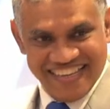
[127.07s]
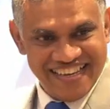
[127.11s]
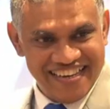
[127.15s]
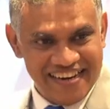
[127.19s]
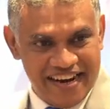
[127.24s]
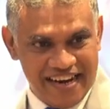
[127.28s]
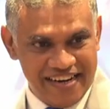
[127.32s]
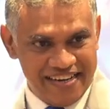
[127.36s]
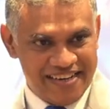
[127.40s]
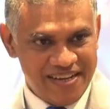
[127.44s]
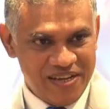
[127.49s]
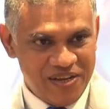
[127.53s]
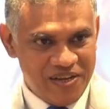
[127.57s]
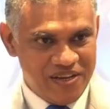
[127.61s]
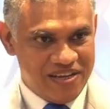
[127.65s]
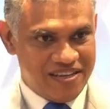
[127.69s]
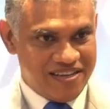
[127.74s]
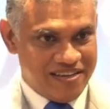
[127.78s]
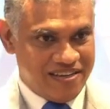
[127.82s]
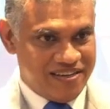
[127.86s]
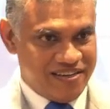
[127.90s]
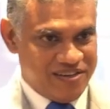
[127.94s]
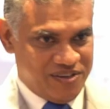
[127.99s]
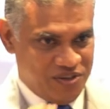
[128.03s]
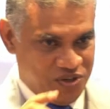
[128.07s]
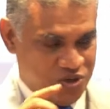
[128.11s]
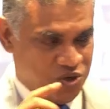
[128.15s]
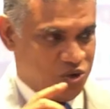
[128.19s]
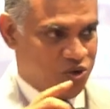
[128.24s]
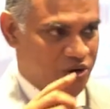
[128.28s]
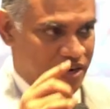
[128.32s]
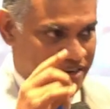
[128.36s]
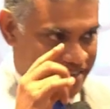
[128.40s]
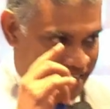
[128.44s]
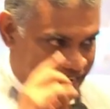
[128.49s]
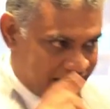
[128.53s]
Right?
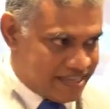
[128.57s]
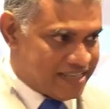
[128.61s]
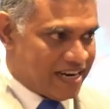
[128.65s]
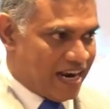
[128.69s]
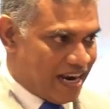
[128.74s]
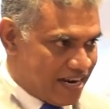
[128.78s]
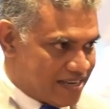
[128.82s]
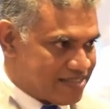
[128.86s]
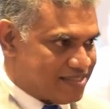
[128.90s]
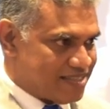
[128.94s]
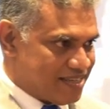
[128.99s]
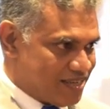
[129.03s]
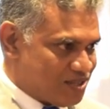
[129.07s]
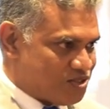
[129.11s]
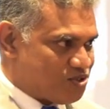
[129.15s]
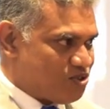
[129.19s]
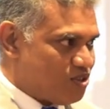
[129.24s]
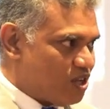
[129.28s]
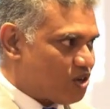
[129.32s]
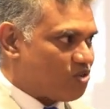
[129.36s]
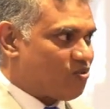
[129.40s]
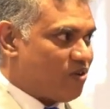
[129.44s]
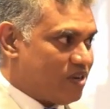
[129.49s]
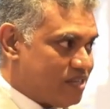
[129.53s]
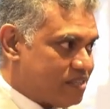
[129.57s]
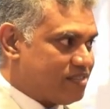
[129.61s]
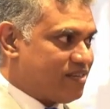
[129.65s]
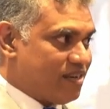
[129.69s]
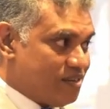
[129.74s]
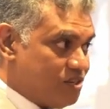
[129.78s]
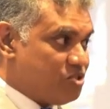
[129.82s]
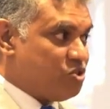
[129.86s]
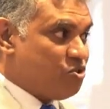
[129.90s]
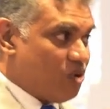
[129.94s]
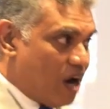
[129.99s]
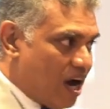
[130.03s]
You get answers to the
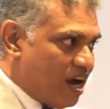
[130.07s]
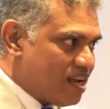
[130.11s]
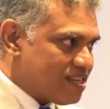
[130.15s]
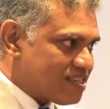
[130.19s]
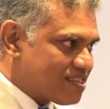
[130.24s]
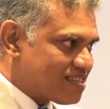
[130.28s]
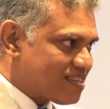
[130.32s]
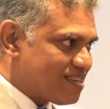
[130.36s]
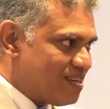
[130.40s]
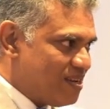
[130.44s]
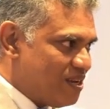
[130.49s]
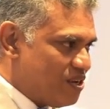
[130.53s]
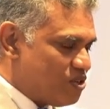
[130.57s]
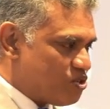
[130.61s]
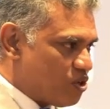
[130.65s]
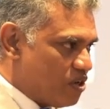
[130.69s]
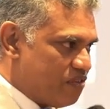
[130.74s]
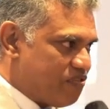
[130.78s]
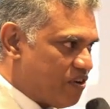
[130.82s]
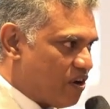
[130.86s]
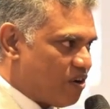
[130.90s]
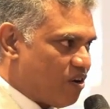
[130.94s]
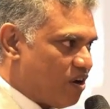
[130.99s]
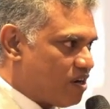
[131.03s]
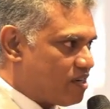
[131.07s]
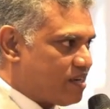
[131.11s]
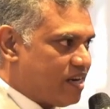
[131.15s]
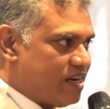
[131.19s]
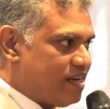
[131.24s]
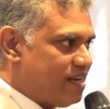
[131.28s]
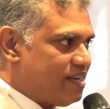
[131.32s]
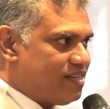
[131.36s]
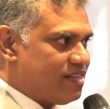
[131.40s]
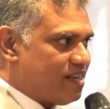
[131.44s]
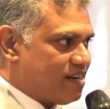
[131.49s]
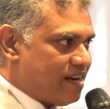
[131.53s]
questions you ask. So if you're not
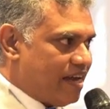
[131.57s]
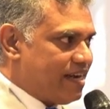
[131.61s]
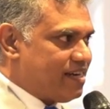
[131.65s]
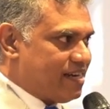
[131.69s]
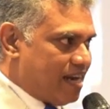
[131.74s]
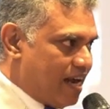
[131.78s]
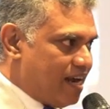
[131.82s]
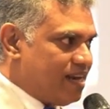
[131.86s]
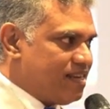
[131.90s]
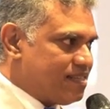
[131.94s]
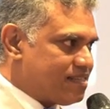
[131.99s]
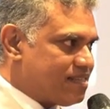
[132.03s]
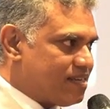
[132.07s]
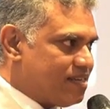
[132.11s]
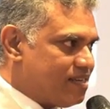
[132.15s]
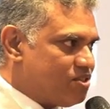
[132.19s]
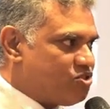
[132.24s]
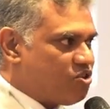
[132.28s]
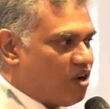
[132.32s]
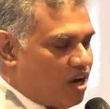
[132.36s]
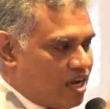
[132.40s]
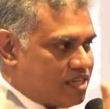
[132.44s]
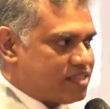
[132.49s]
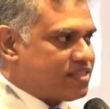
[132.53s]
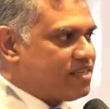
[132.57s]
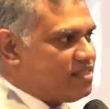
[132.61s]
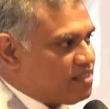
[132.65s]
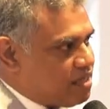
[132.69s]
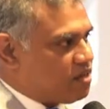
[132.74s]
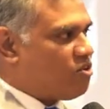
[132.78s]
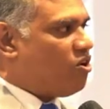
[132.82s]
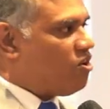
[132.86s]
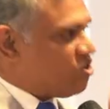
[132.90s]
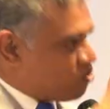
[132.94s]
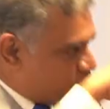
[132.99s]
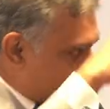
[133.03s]
getting the right answers, you're asking the
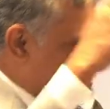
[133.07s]
wrong